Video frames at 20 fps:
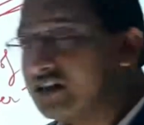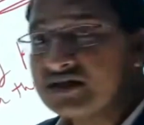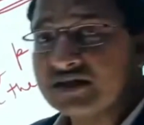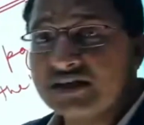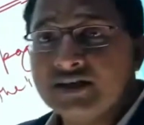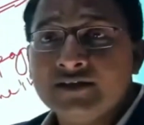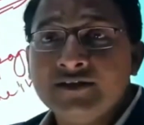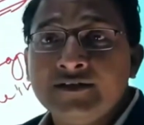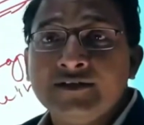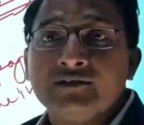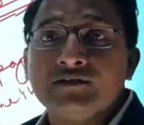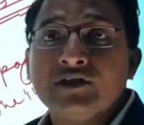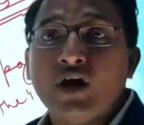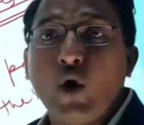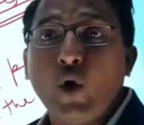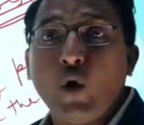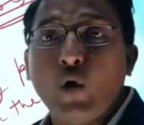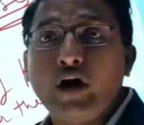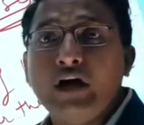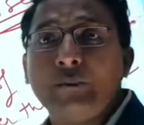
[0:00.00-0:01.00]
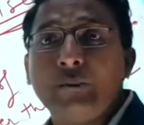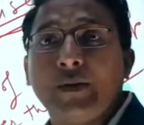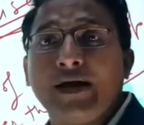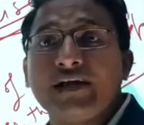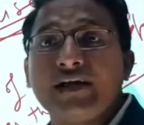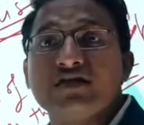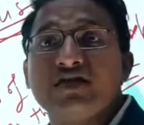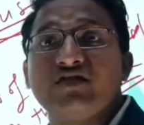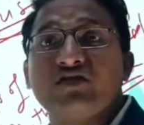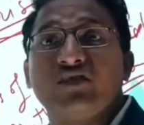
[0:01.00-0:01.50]
this, the oil
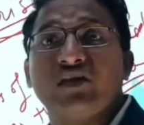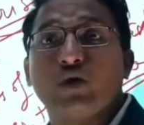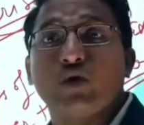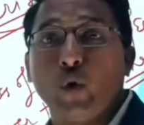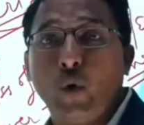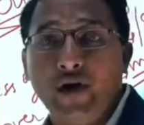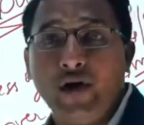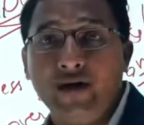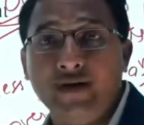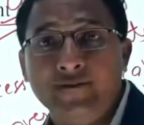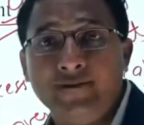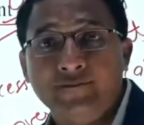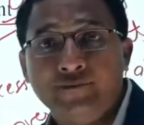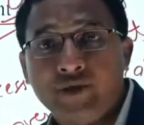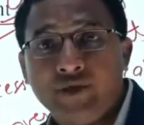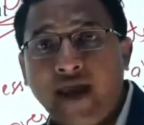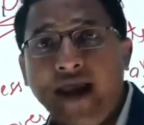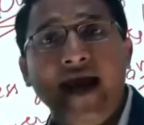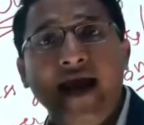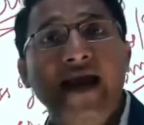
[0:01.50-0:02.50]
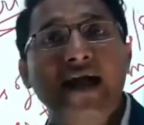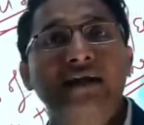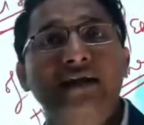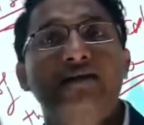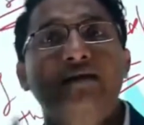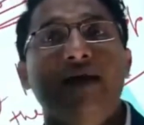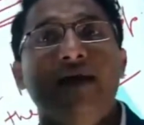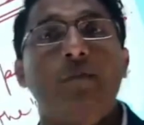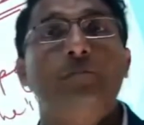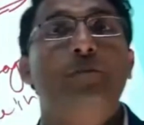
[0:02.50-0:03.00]
prices were growing,
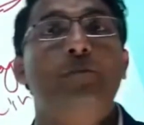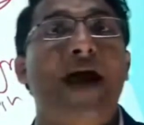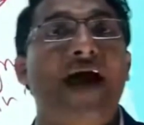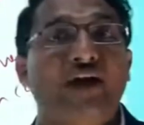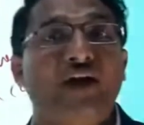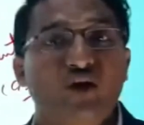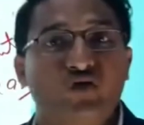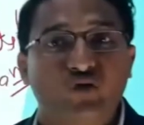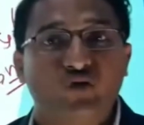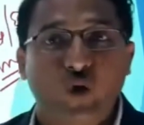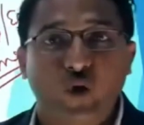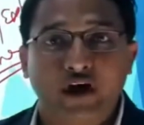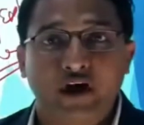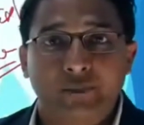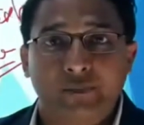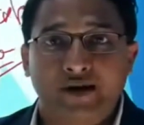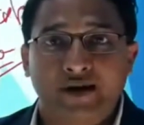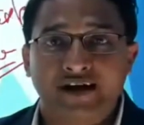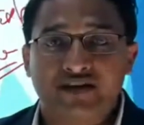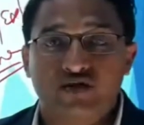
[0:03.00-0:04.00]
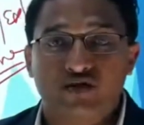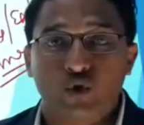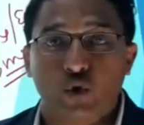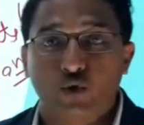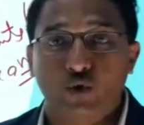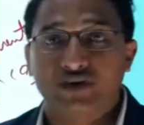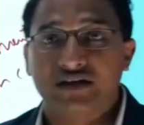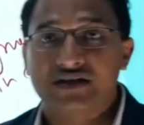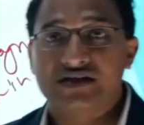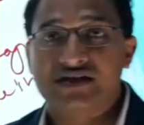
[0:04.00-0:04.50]
and the impact of oil price
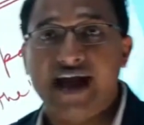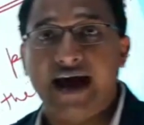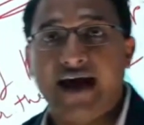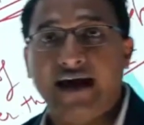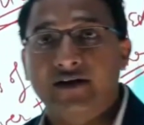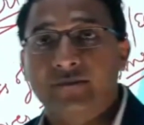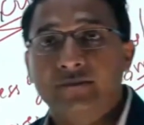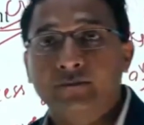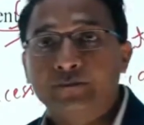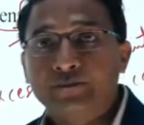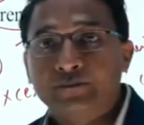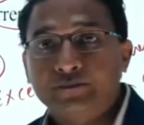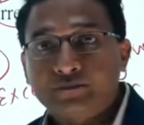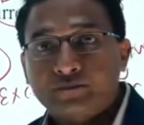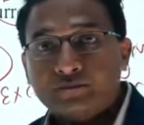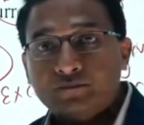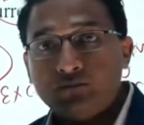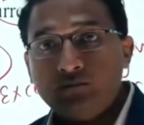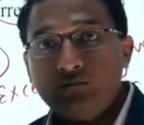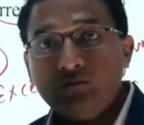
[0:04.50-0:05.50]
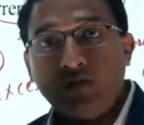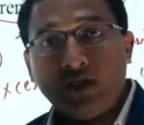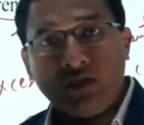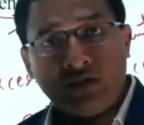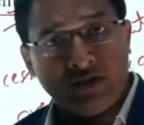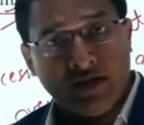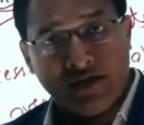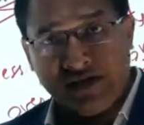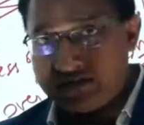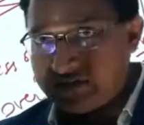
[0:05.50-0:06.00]
growth is that
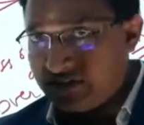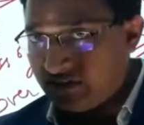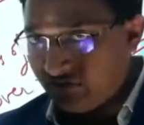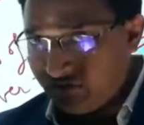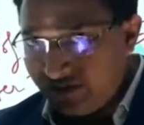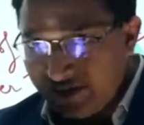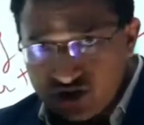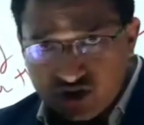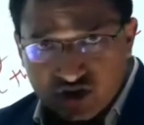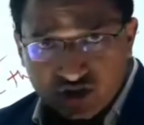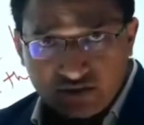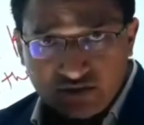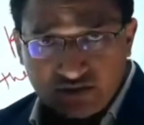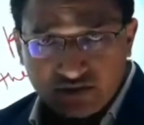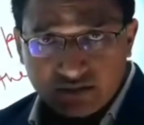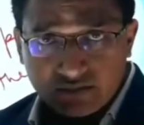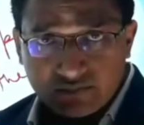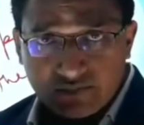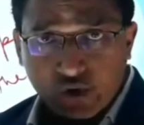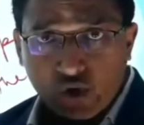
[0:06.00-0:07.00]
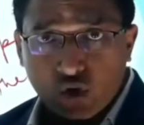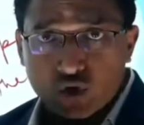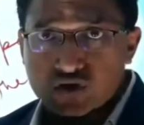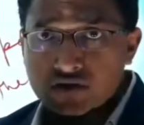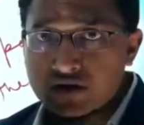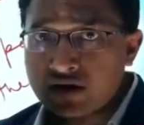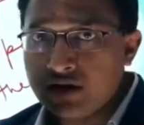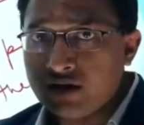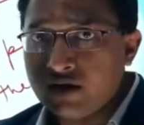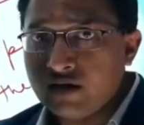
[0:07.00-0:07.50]
there is inflation
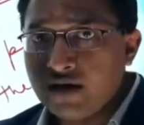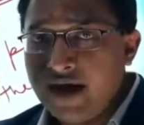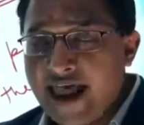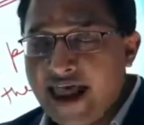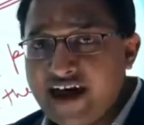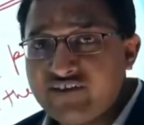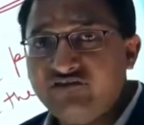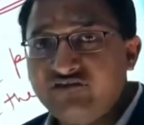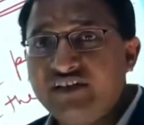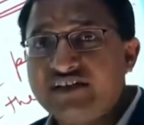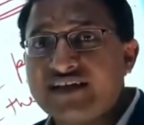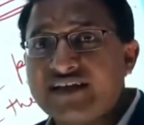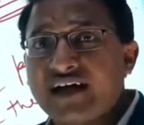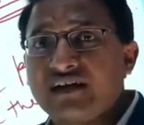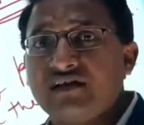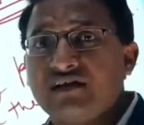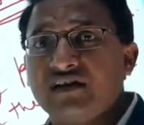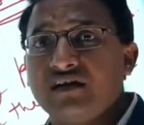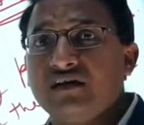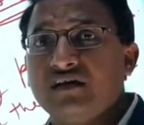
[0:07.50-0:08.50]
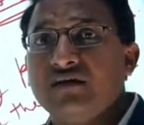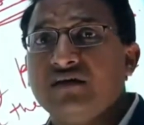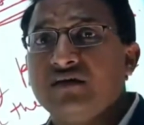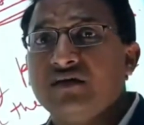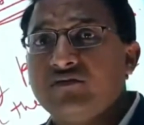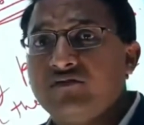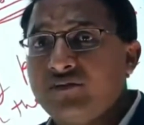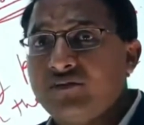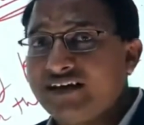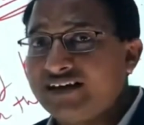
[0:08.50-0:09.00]
because every sector,
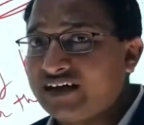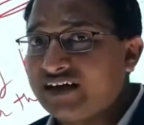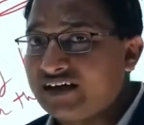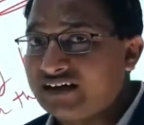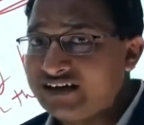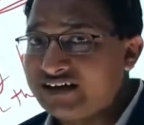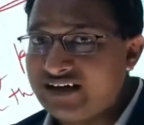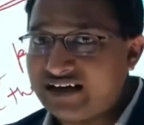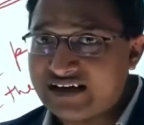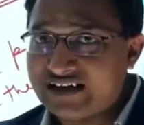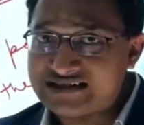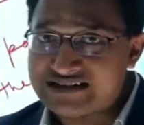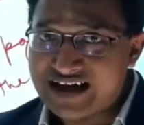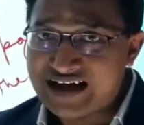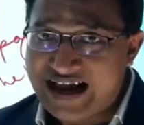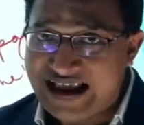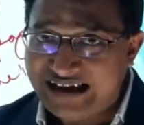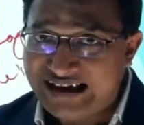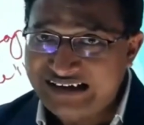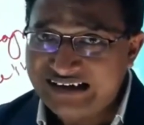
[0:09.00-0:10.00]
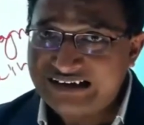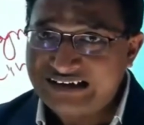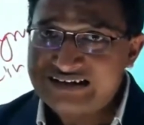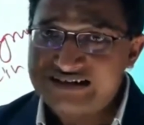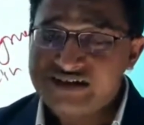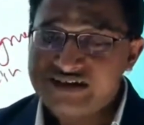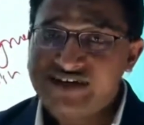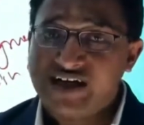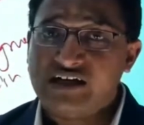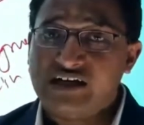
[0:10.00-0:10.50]
whether it is the
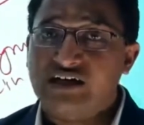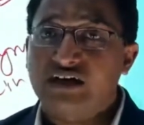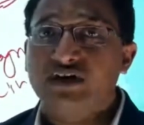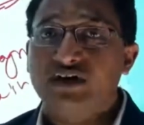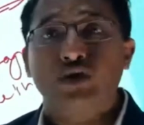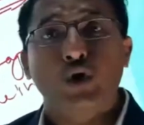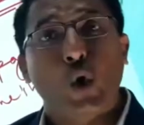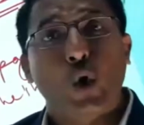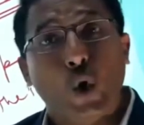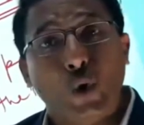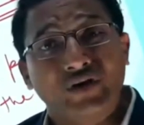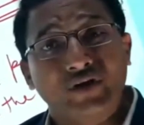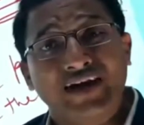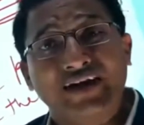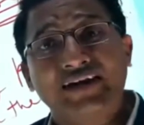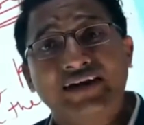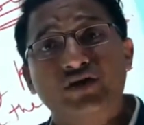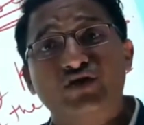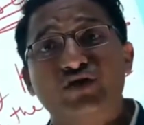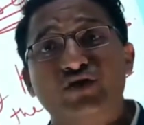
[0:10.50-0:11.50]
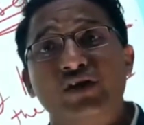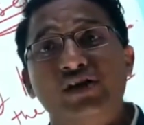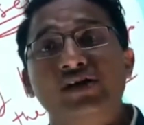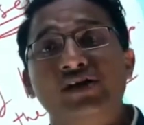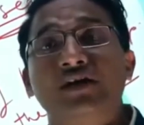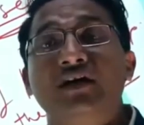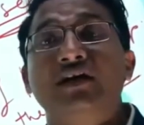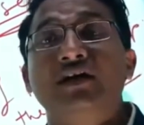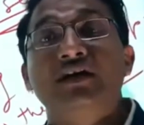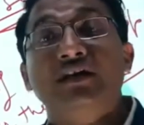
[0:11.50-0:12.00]
agriculture sector or the
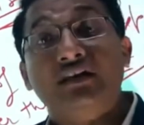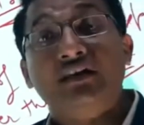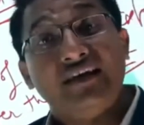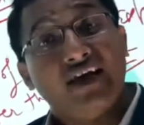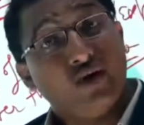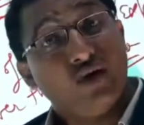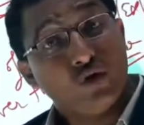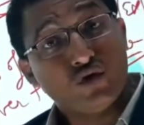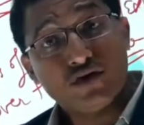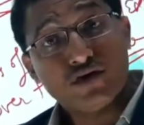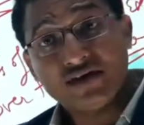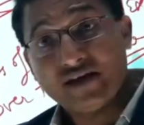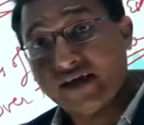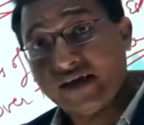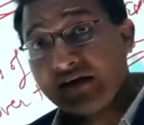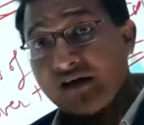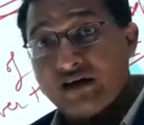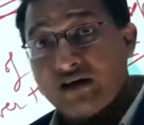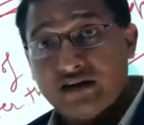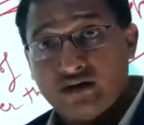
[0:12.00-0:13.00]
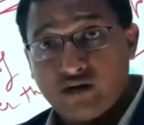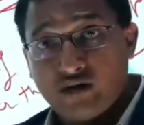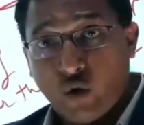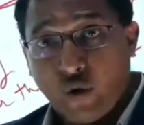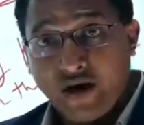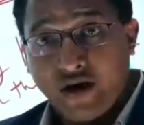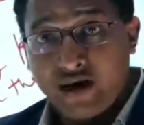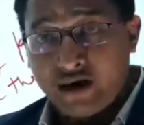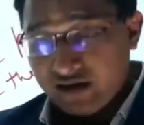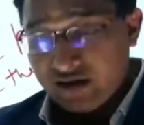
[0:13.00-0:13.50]
industry, they are using the
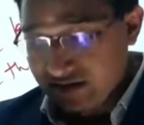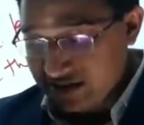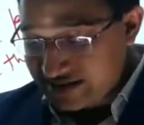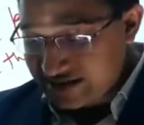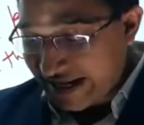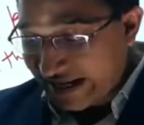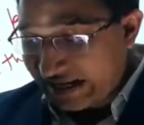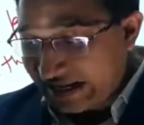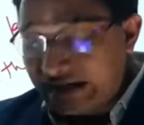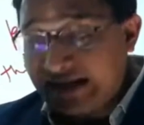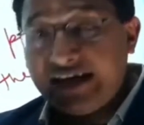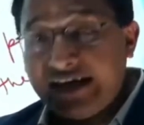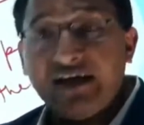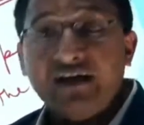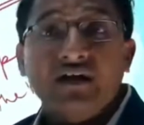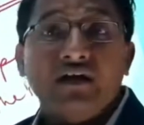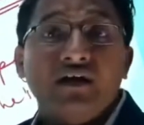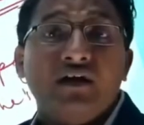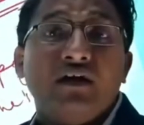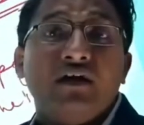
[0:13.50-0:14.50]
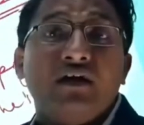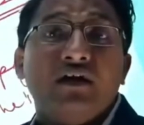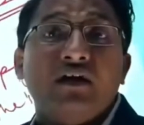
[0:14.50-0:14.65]
oil. Secondly,